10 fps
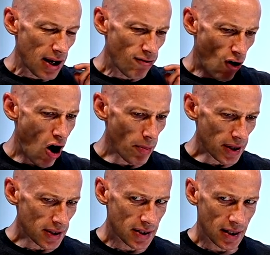
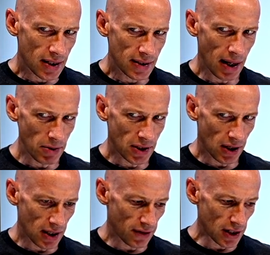Environments, so that was
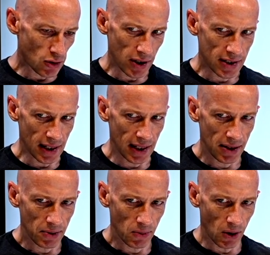kind of interesting.
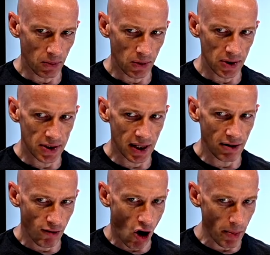What was the
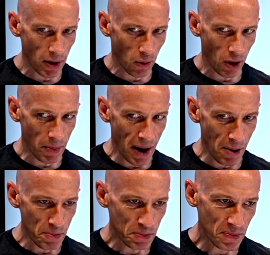environment all
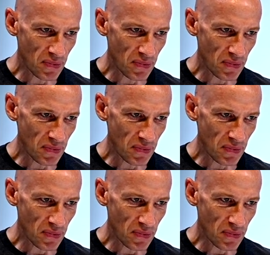about?